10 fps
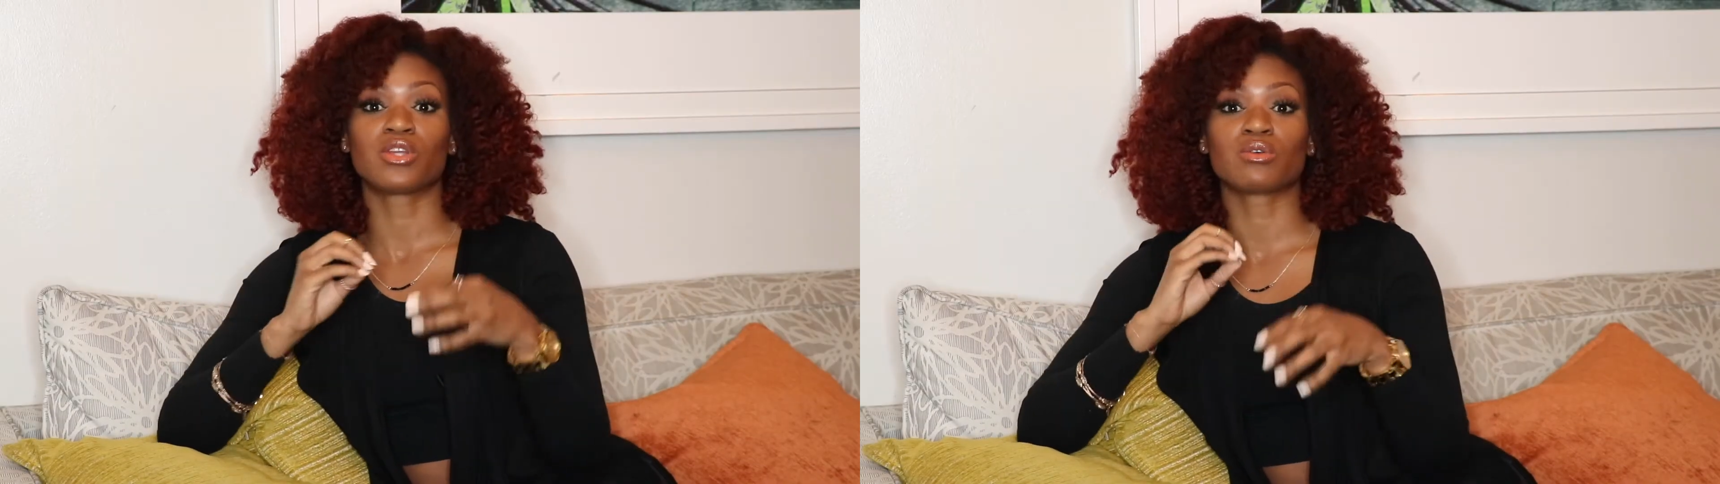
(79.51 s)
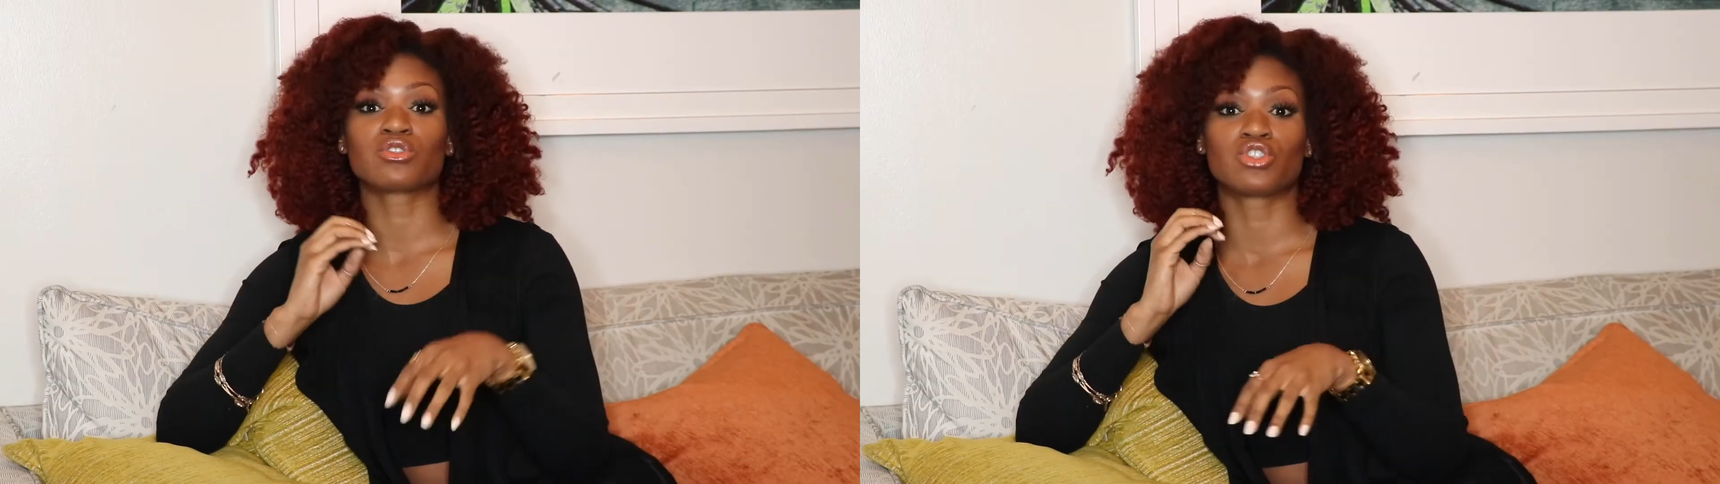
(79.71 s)

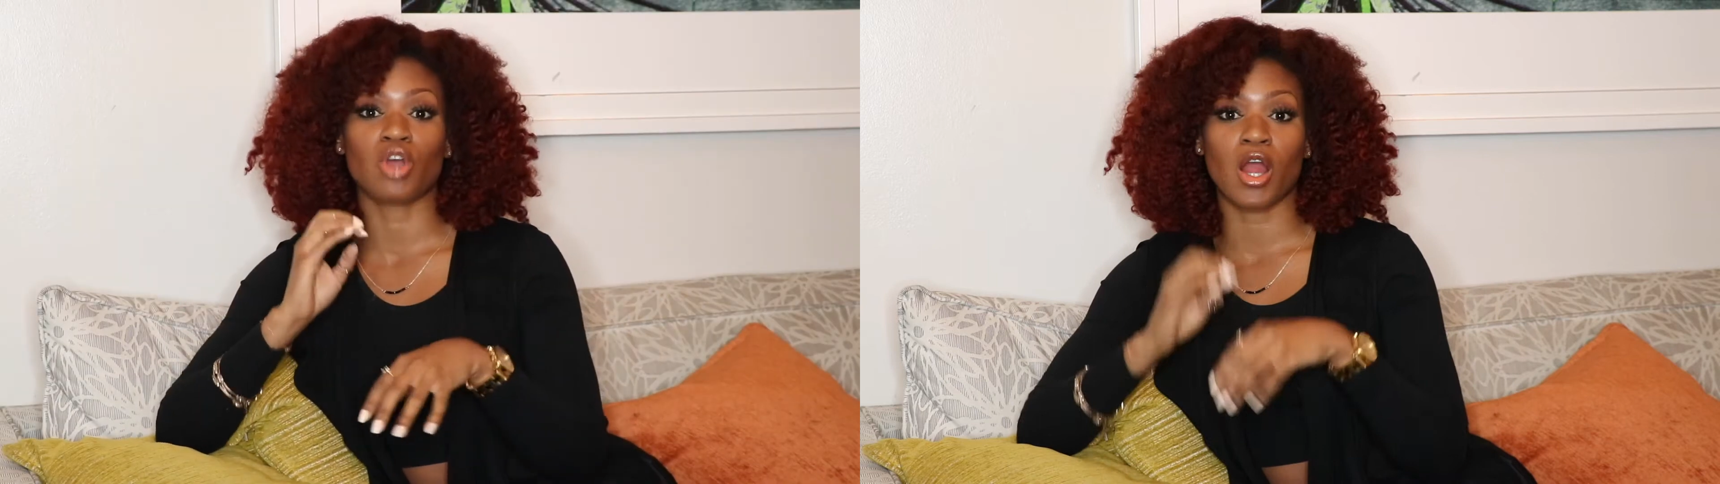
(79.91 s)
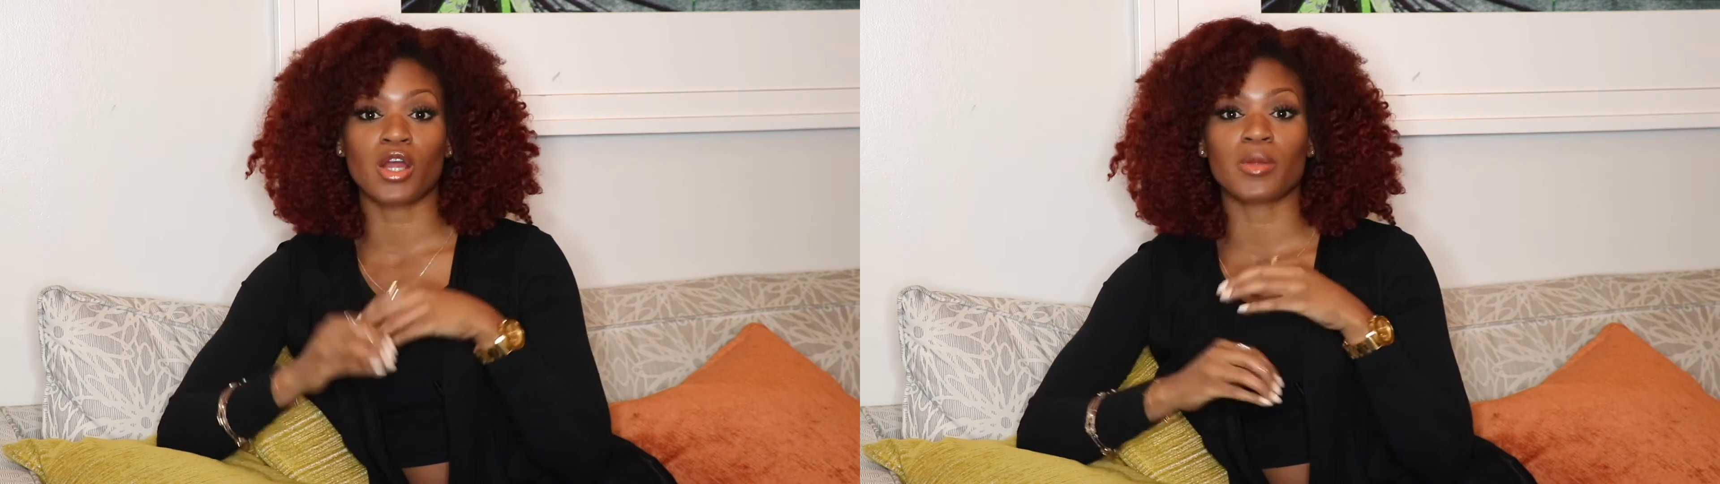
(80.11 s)
those
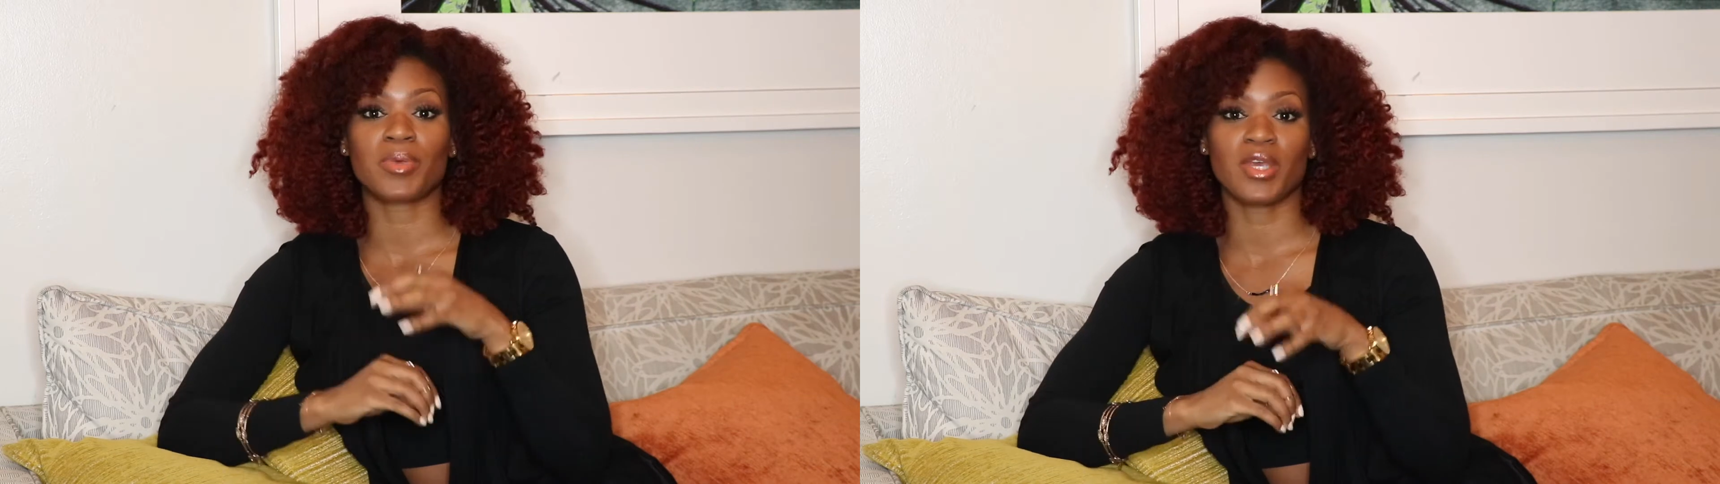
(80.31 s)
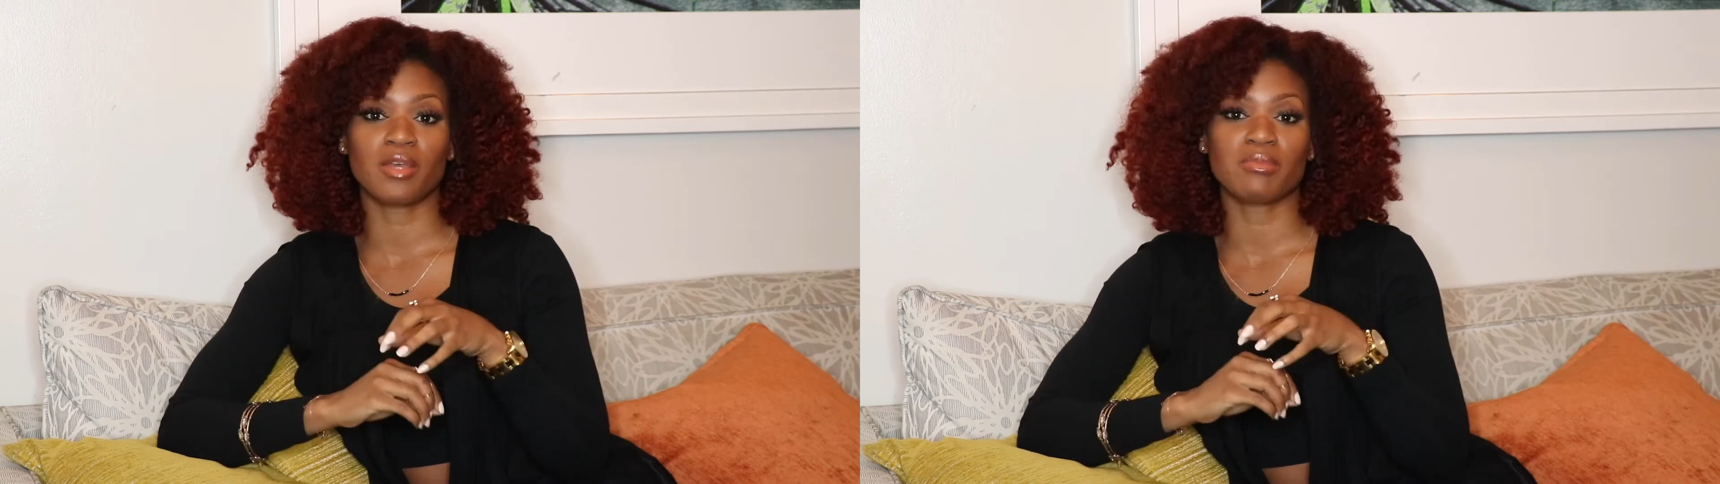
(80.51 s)
darker
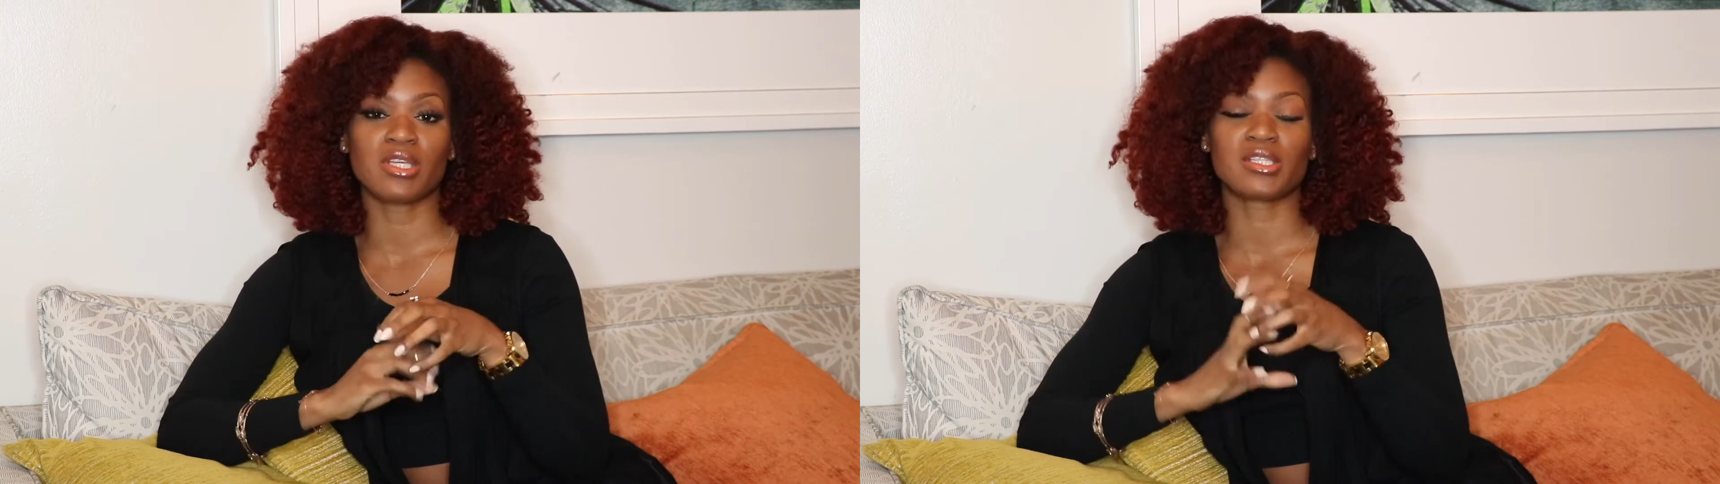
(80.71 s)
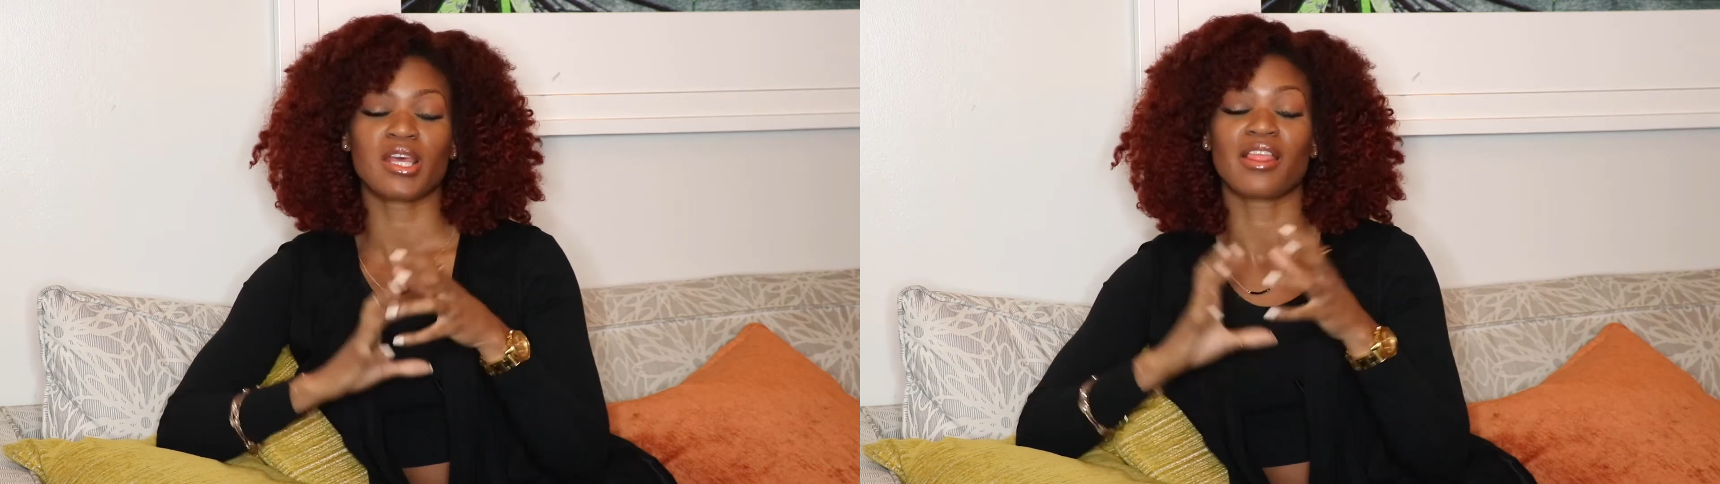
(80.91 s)

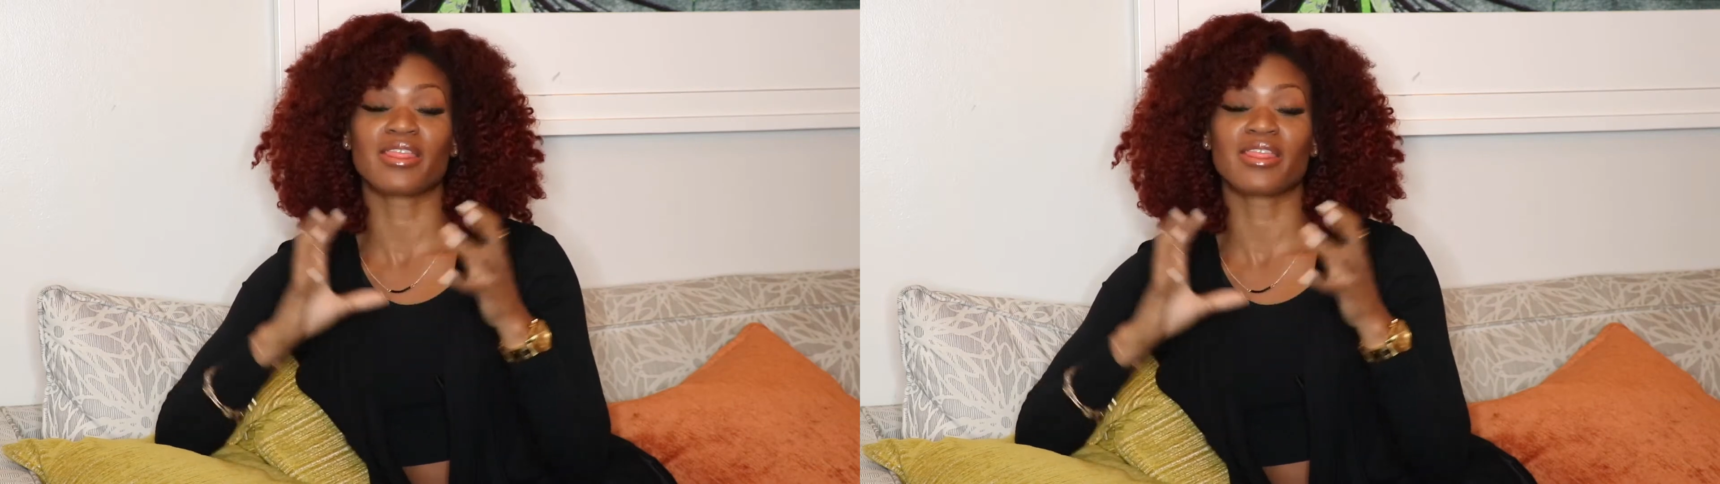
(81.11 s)
pigments,